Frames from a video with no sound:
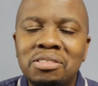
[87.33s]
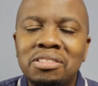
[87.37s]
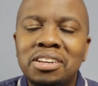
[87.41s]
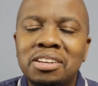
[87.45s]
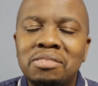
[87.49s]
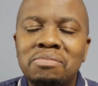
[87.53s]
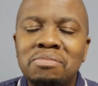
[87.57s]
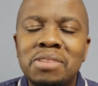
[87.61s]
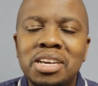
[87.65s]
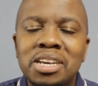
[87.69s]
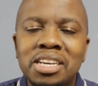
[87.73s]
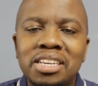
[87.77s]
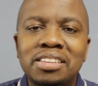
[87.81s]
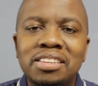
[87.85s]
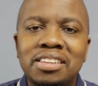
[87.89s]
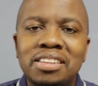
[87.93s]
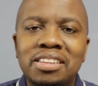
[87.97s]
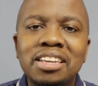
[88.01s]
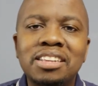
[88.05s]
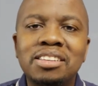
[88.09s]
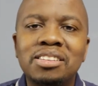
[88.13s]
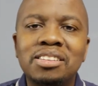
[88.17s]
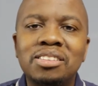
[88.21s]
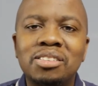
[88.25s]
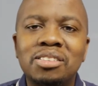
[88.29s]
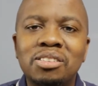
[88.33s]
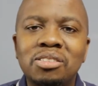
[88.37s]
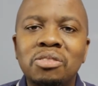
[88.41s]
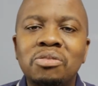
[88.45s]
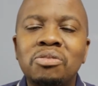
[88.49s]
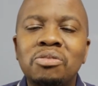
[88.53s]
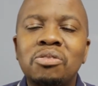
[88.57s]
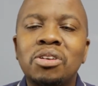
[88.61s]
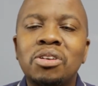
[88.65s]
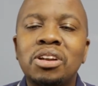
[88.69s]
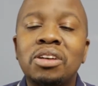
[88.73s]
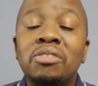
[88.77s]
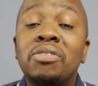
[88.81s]
It makes sense. You've
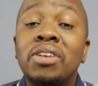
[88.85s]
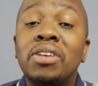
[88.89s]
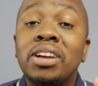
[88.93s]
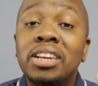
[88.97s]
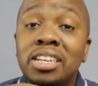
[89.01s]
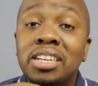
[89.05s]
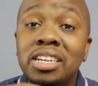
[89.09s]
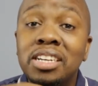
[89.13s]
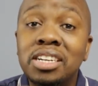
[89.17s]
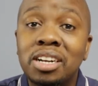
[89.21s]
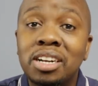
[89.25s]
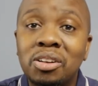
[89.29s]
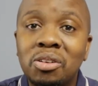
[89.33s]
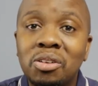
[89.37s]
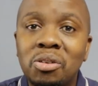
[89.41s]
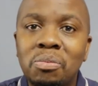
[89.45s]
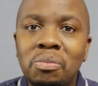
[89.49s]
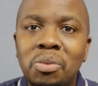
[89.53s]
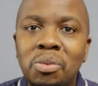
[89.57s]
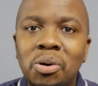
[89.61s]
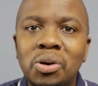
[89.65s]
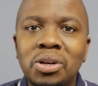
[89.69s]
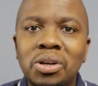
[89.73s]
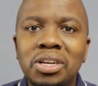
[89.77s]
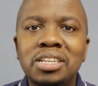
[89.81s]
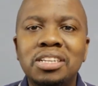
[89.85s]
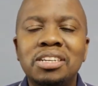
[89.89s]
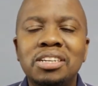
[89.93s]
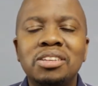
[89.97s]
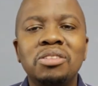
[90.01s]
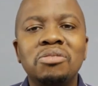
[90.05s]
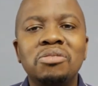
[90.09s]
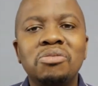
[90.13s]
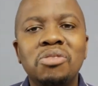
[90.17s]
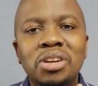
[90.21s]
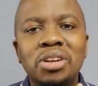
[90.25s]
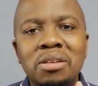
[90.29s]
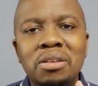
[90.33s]
got a financial component and
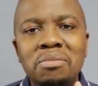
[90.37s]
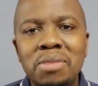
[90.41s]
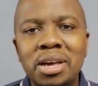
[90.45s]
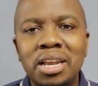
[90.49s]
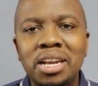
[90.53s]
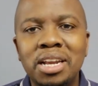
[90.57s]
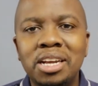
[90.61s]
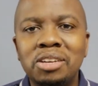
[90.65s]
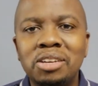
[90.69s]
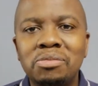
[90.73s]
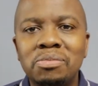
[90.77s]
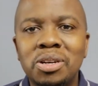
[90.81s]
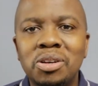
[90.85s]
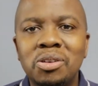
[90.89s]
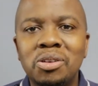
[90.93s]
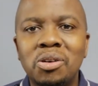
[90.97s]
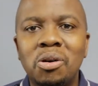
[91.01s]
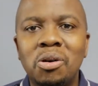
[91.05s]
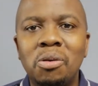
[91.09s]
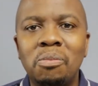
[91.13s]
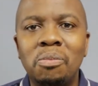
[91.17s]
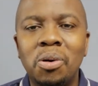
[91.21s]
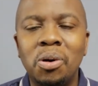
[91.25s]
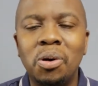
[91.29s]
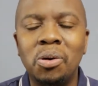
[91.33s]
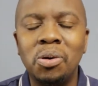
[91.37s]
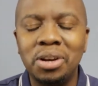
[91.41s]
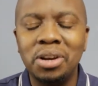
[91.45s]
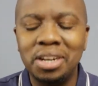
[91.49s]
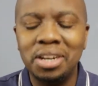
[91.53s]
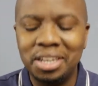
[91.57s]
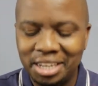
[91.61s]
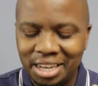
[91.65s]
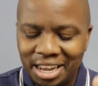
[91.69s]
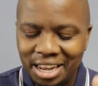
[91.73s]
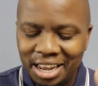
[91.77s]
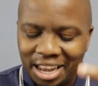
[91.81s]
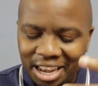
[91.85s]
you've got a management component.
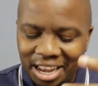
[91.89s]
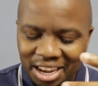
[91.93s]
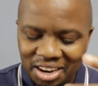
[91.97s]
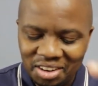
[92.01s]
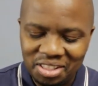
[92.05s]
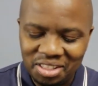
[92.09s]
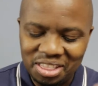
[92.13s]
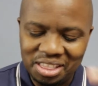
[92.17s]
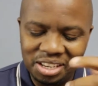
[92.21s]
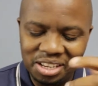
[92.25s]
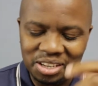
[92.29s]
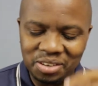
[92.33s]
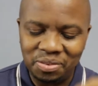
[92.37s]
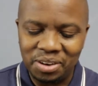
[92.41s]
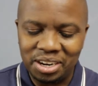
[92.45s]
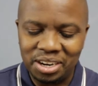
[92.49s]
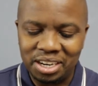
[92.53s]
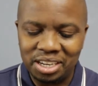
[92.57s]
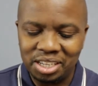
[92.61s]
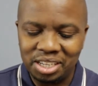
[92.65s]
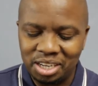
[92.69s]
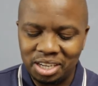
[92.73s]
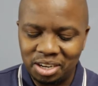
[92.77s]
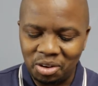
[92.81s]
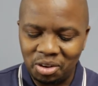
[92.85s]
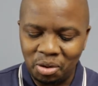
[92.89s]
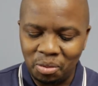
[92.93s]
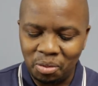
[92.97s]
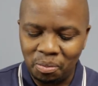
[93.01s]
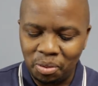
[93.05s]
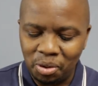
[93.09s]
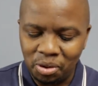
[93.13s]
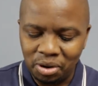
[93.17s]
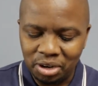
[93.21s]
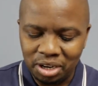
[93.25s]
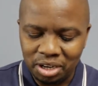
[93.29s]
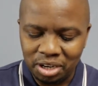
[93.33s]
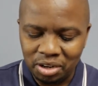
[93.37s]
And on this financial
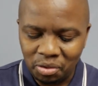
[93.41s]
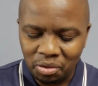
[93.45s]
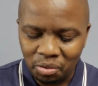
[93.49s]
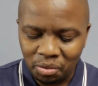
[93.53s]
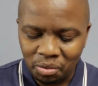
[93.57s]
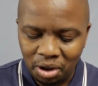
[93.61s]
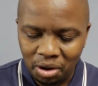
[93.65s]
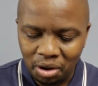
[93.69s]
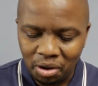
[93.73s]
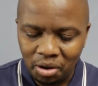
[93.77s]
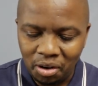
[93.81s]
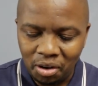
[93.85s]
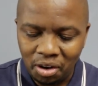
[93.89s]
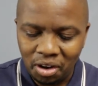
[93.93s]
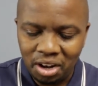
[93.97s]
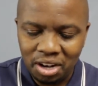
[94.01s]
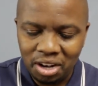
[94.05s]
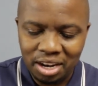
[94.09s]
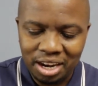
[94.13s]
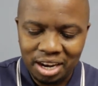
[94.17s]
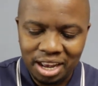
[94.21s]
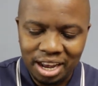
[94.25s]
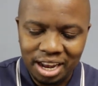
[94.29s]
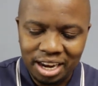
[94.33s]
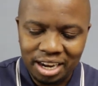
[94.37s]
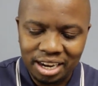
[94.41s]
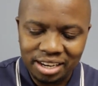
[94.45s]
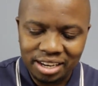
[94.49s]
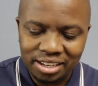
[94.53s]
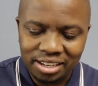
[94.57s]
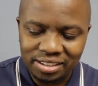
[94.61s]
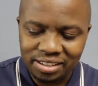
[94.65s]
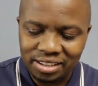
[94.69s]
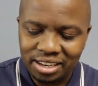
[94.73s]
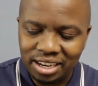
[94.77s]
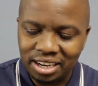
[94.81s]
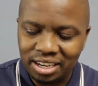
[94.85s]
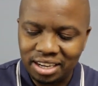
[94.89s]
component, we all
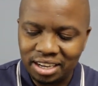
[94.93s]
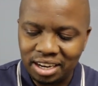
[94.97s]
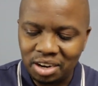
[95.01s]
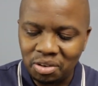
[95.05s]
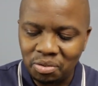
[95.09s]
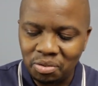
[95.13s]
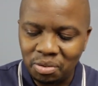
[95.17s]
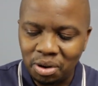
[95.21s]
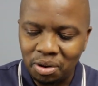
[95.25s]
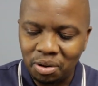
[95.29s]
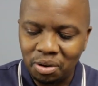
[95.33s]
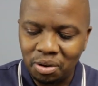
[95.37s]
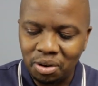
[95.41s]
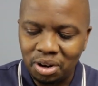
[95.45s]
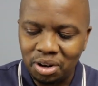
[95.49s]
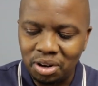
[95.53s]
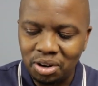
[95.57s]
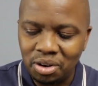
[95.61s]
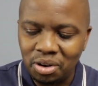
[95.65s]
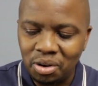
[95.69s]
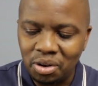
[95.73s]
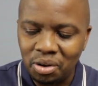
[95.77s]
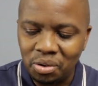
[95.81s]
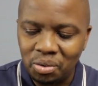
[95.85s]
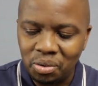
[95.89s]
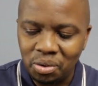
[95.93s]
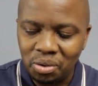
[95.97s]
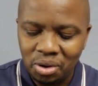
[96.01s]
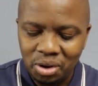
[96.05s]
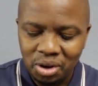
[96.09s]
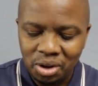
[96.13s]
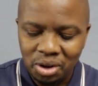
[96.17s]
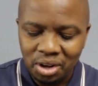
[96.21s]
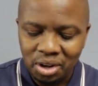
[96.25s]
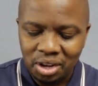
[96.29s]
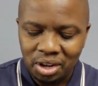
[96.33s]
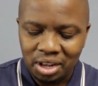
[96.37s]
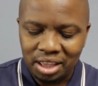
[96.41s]
understand and we all know
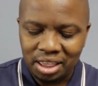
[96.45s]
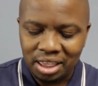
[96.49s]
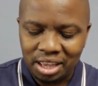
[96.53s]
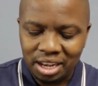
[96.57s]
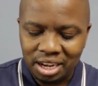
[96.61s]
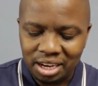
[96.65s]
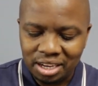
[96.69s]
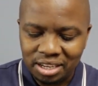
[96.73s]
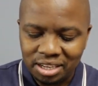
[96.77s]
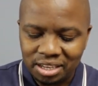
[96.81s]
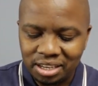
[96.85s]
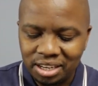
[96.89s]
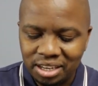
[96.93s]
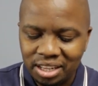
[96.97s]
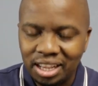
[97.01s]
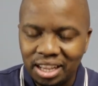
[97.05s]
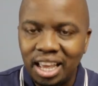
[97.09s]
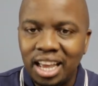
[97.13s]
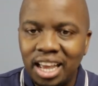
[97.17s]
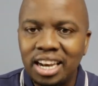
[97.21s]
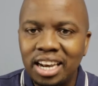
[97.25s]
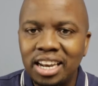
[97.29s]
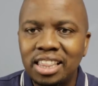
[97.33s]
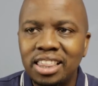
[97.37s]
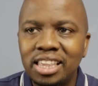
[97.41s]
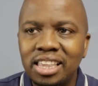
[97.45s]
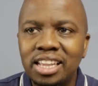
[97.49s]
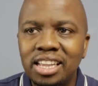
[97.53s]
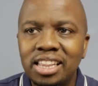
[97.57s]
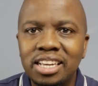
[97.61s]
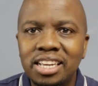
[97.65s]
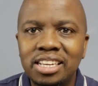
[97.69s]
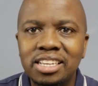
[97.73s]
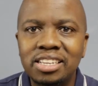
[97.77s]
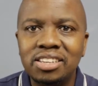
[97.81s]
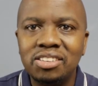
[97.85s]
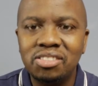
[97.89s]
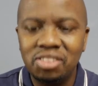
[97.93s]
that anything
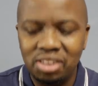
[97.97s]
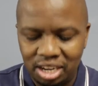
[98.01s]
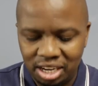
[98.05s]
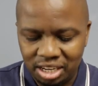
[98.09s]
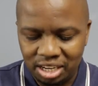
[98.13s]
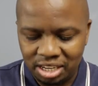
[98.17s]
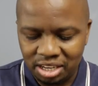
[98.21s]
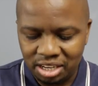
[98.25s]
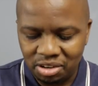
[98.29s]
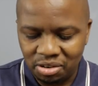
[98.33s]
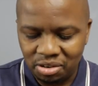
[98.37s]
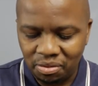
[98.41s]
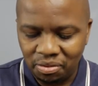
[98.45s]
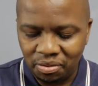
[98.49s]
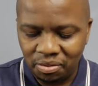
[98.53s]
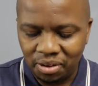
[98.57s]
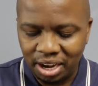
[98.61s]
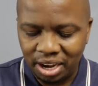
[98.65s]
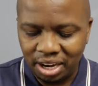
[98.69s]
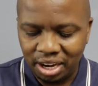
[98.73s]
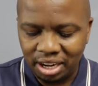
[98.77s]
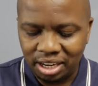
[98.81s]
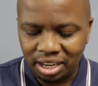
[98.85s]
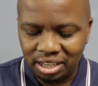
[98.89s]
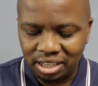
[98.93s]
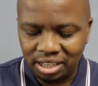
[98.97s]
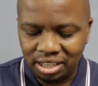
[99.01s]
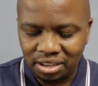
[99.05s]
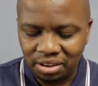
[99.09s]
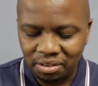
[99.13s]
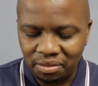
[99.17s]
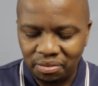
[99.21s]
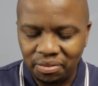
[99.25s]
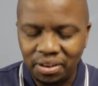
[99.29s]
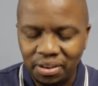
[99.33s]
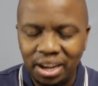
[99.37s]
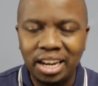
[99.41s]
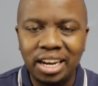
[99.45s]
that is related to
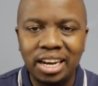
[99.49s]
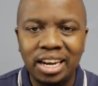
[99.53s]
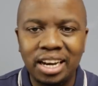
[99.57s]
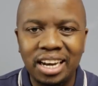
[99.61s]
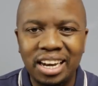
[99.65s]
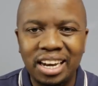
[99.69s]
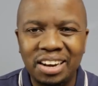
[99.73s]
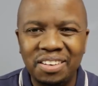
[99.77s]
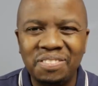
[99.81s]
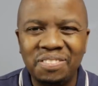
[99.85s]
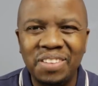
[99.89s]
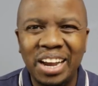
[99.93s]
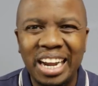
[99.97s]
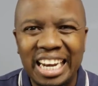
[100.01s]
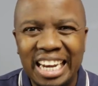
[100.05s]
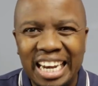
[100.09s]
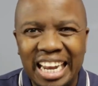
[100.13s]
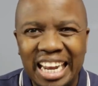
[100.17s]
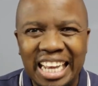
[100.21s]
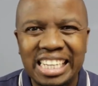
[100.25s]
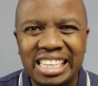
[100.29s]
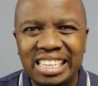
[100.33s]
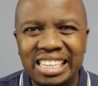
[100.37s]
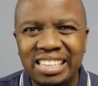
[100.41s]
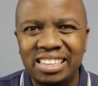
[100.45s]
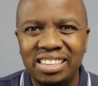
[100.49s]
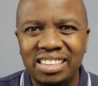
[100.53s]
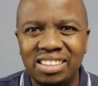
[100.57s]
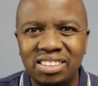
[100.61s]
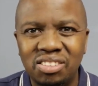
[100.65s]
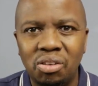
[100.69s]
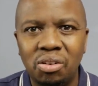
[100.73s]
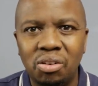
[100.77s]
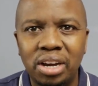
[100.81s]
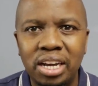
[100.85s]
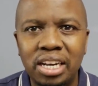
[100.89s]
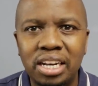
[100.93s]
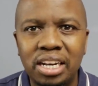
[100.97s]
finances
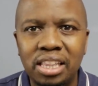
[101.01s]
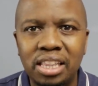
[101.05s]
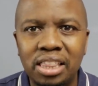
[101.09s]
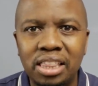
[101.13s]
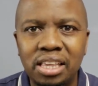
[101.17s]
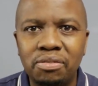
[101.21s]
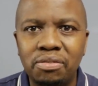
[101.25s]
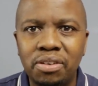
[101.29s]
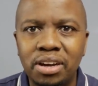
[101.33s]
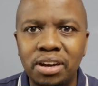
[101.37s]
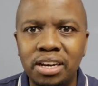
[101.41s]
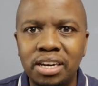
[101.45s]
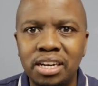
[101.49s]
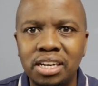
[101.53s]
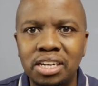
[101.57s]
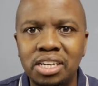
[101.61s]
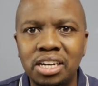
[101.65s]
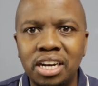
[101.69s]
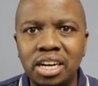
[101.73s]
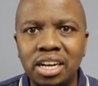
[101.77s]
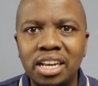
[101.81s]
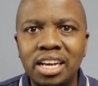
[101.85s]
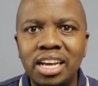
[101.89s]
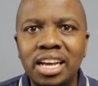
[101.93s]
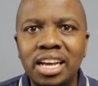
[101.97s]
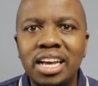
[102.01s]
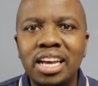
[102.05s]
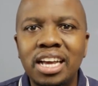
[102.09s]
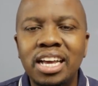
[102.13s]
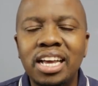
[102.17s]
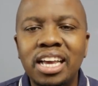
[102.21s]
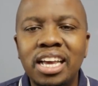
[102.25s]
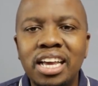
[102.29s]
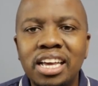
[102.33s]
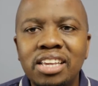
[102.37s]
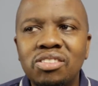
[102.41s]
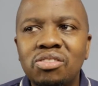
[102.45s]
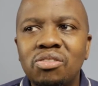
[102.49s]
or anything financial
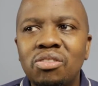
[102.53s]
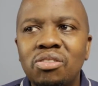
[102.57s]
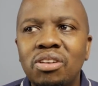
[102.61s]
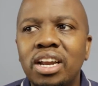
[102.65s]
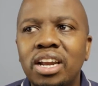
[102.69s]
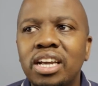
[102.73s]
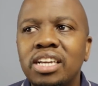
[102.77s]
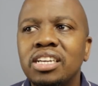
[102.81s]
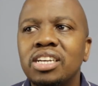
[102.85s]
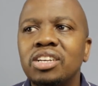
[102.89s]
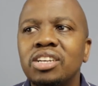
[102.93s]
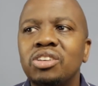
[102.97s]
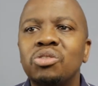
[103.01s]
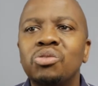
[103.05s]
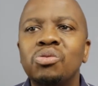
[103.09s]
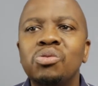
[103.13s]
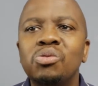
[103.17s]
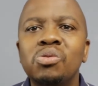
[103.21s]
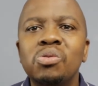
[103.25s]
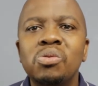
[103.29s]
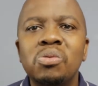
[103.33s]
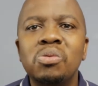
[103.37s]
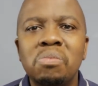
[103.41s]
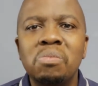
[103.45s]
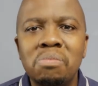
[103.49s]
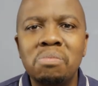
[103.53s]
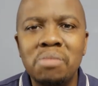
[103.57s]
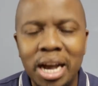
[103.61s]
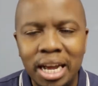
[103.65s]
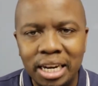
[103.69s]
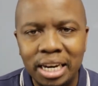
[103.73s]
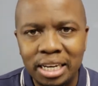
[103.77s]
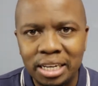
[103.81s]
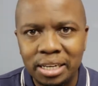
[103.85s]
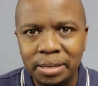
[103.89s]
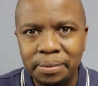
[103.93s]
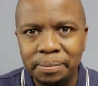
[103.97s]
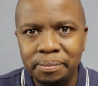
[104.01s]
is related to
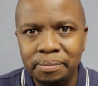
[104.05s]
money.